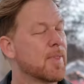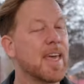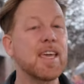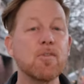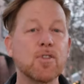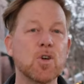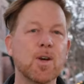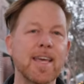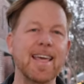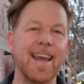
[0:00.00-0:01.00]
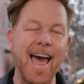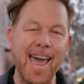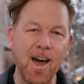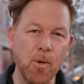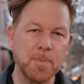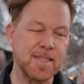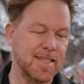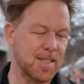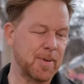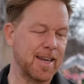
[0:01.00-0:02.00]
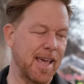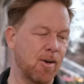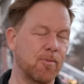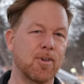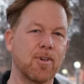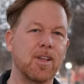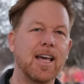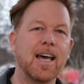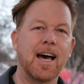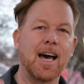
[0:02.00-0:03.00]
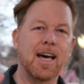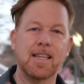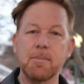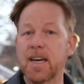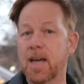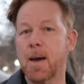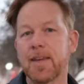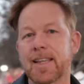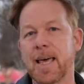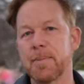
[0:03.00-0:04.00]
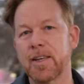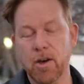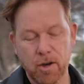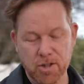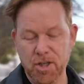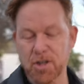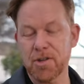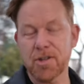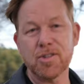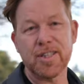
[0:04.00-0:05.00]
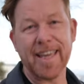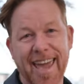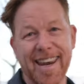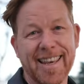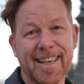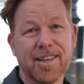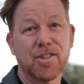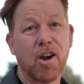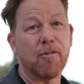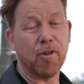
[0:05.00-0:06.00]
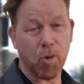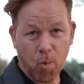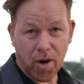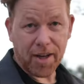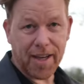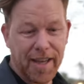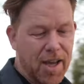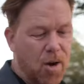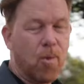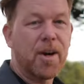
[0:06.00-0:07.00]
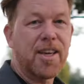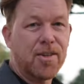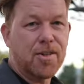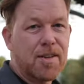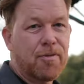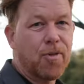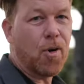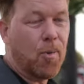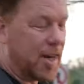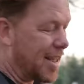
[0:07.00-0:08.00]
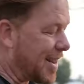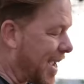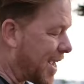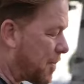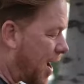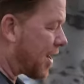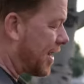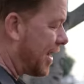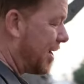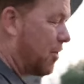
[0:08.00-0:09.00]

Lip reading: Thank you for joining in. I hope this has been helpful. Leave me a comment and let me know, do you use the Canon EOS R for work? What do you use it for? What do you like about it?